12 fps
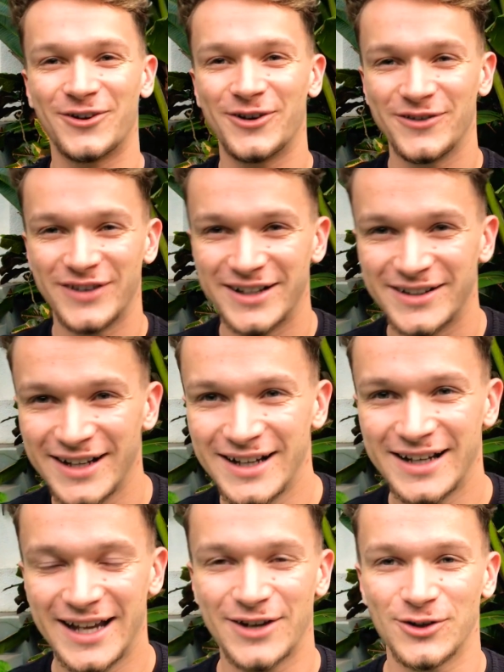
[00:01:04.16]
reveal
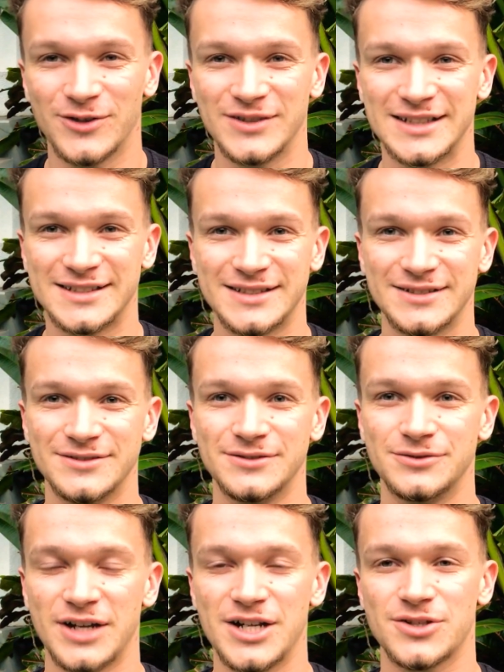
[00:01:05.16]
like all of this
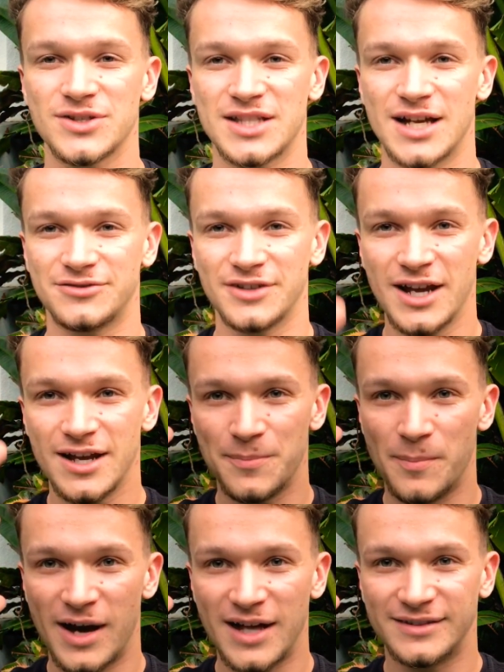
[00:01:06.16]
racial stuff,
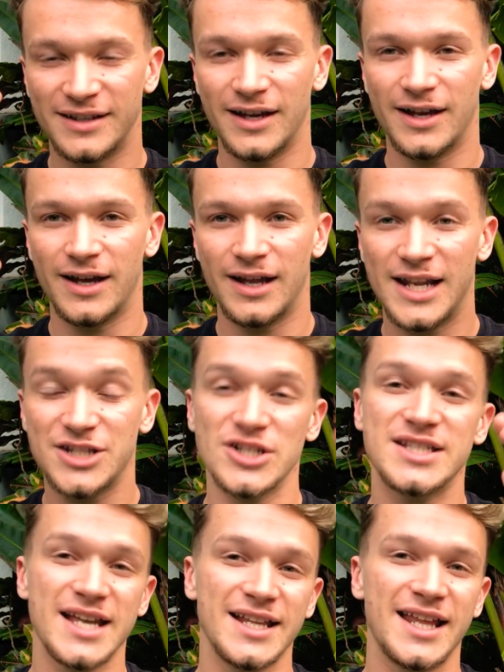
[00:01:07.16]
but let's just
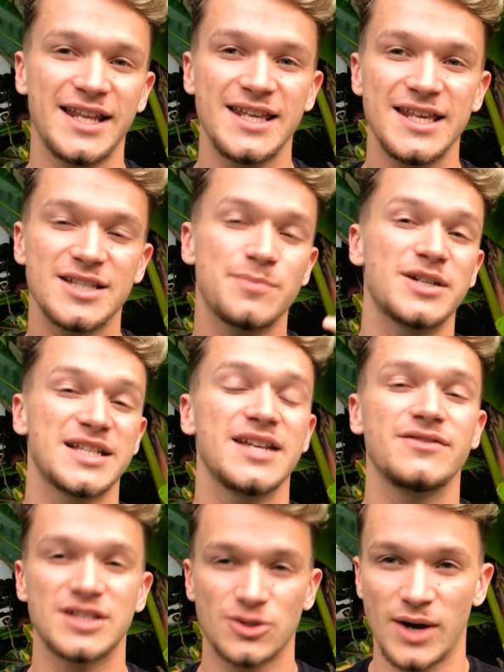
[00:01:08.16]
say that he's
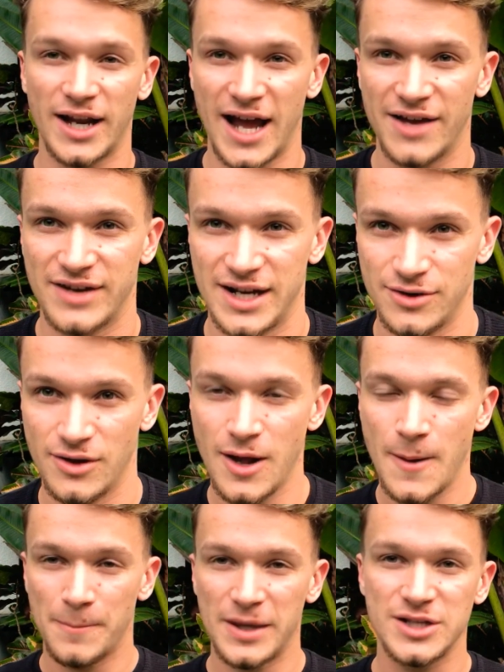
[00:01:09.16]
perceived as quite high value
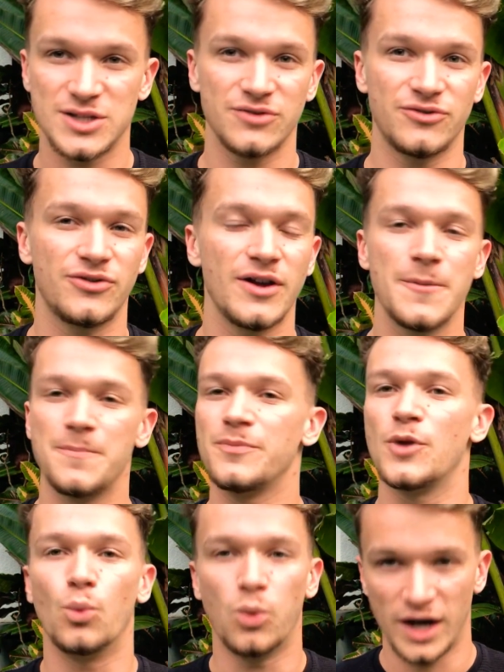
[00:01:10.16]
because of
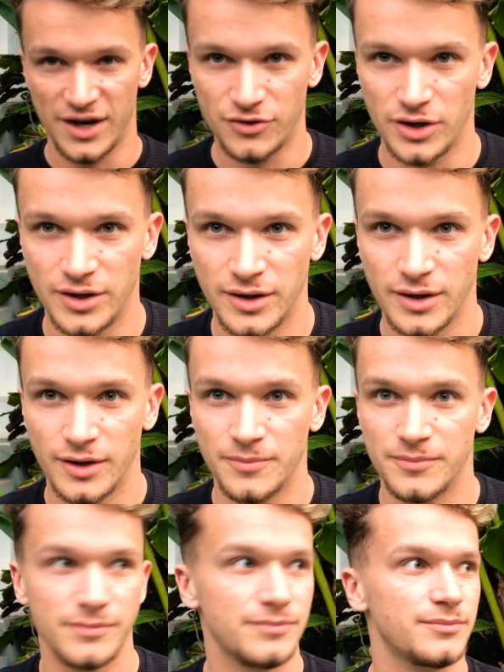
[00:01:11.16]
whatever
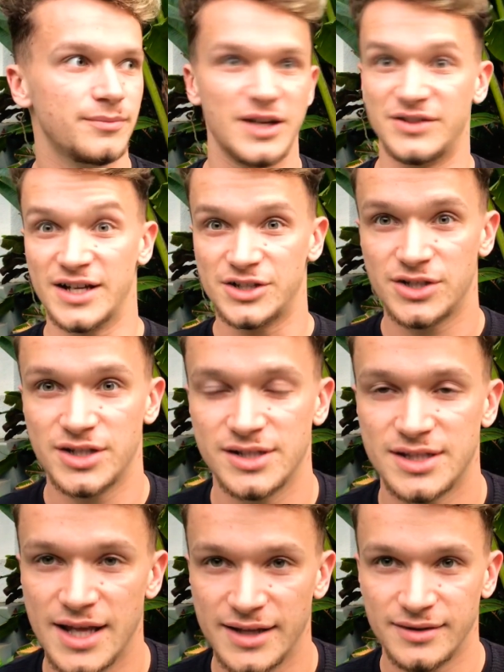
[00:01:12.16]
advantages
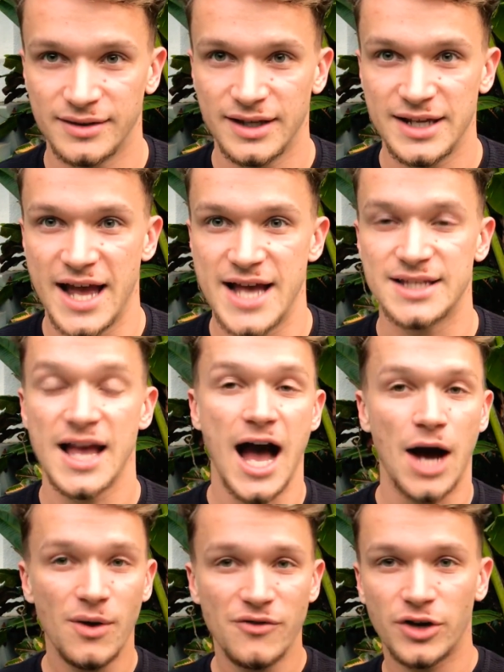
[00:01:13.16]
that he has.
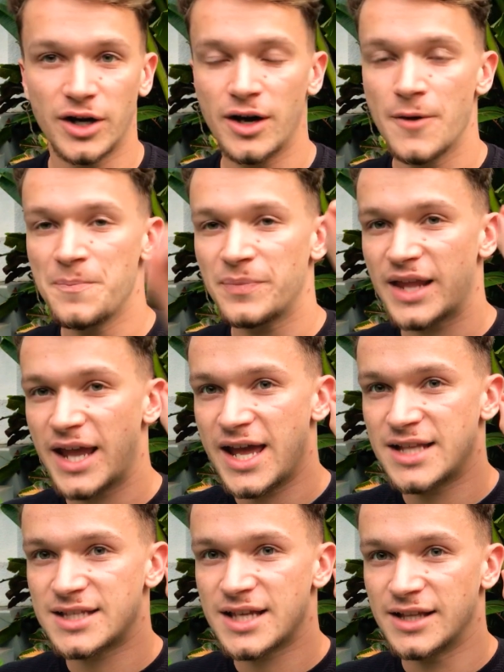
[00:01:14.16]
However,
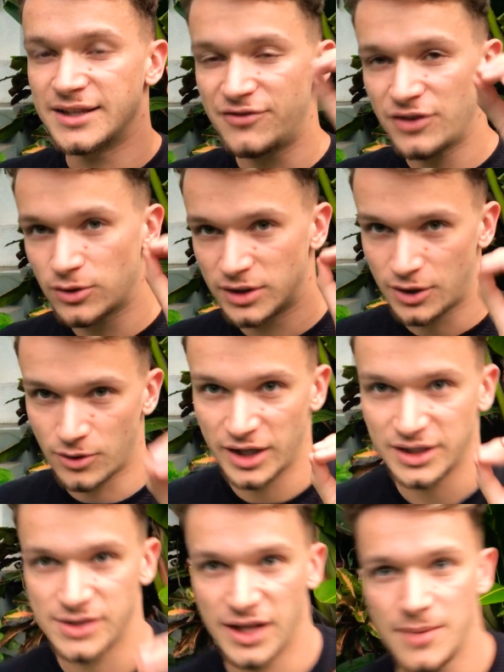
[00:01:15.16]
it's difficult, according
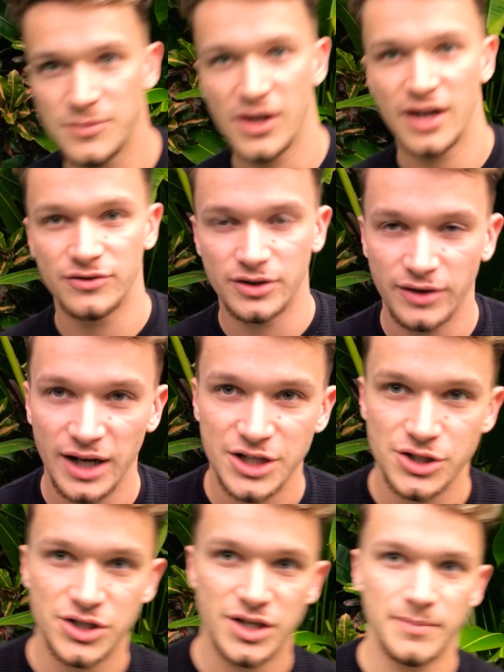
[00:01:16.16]
to him, to have a
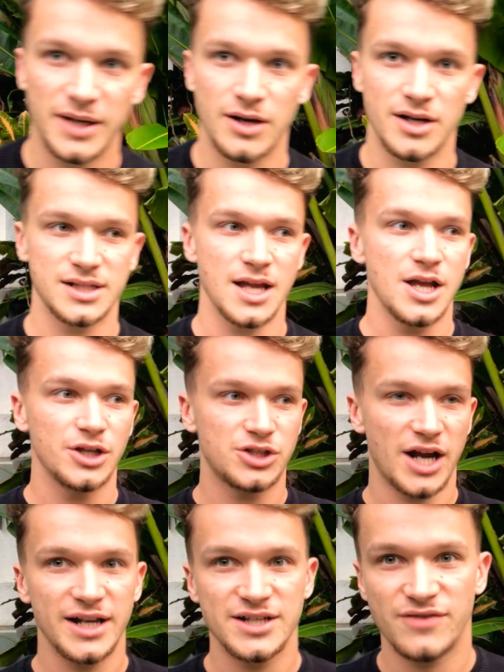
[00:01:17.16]
relationship because
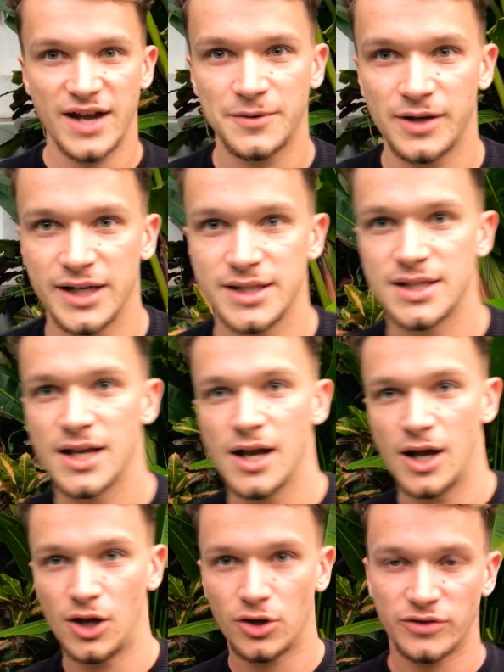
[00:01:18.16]
Chinese families,
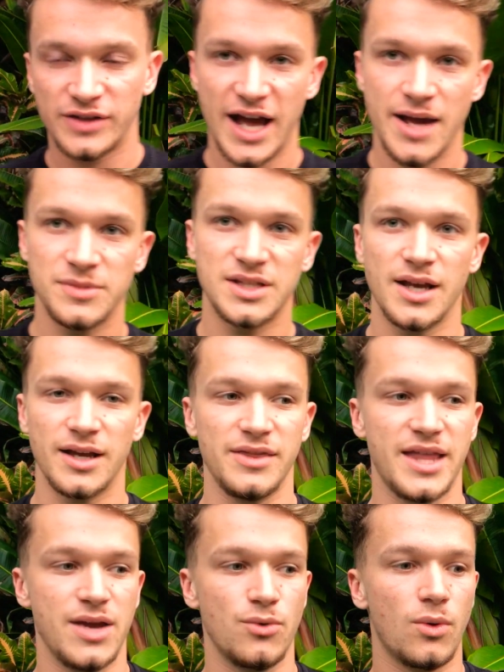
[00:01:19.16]
a lot of times,
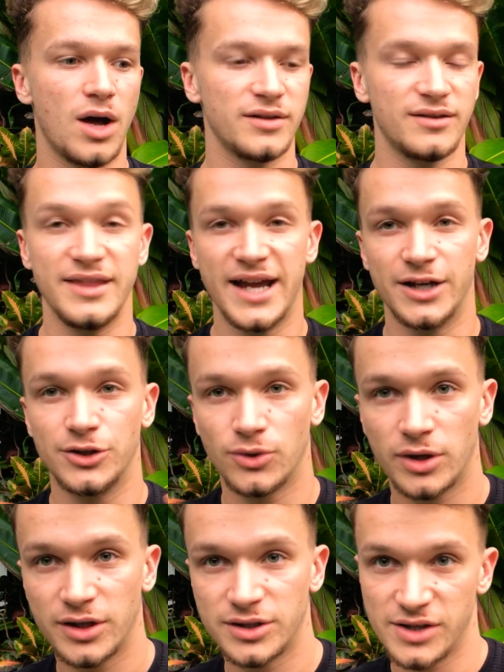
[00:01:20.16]
they want their
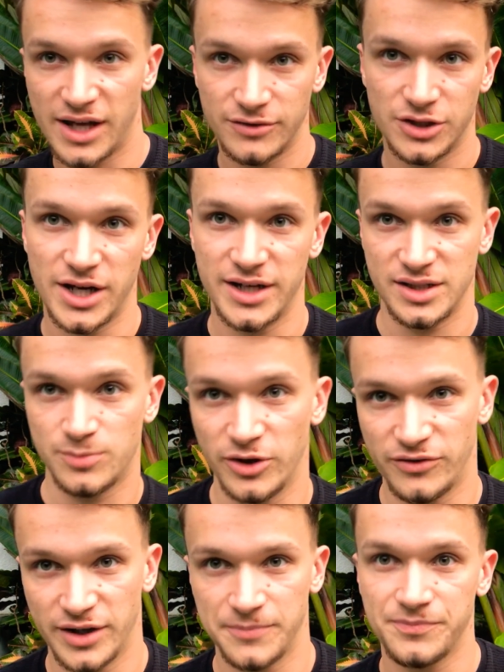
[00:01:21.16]
daughter to have a Chinese
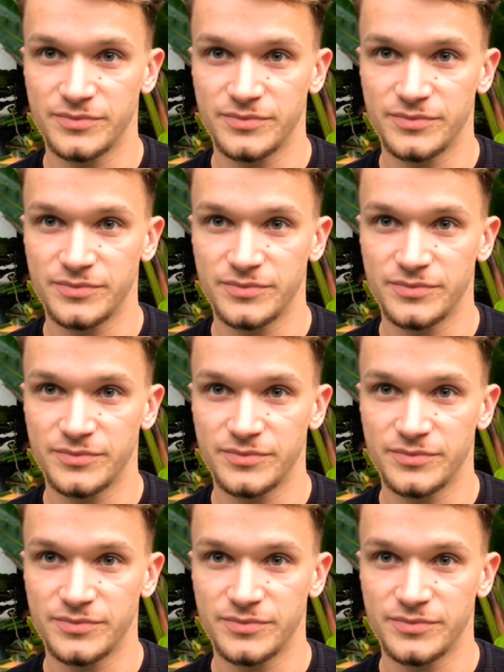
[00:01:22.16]
boyfriend.